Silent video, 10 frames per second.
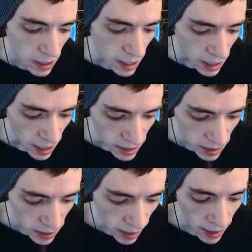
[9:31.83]
And I
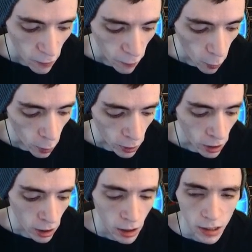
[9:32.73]
did that
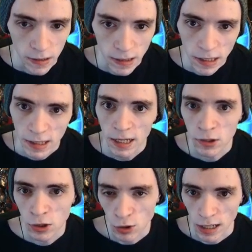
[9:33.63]
for 6 days
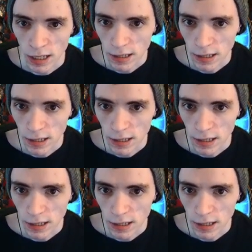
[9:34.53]
straight.